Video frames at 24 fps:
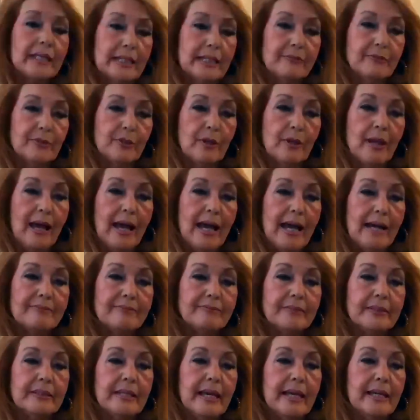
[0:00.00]
to live your life
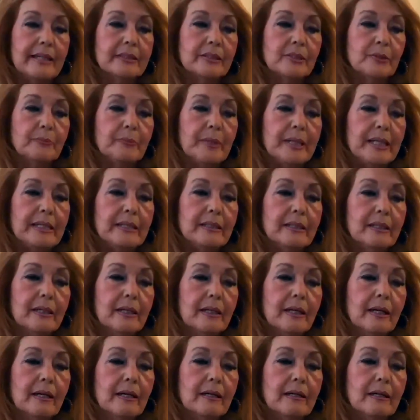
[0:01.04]
and to be
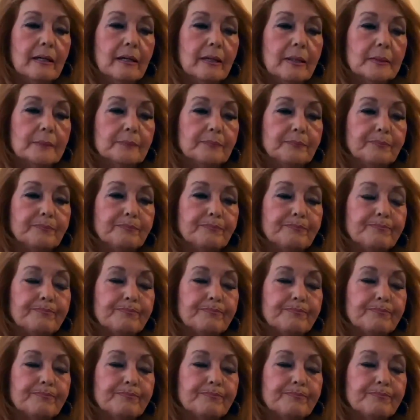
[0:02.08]
the